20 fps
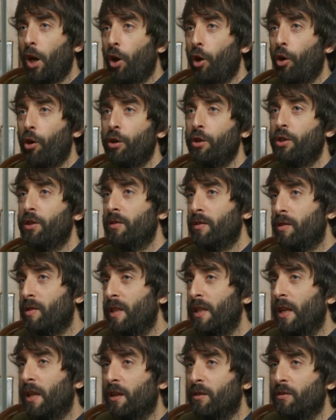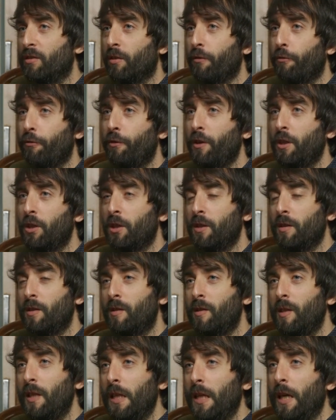urgency and
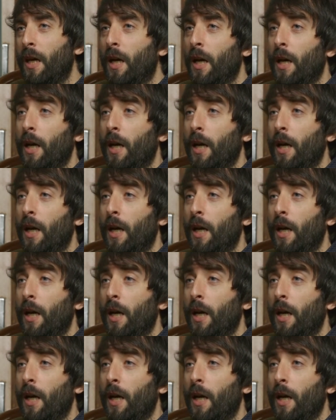insufficiency,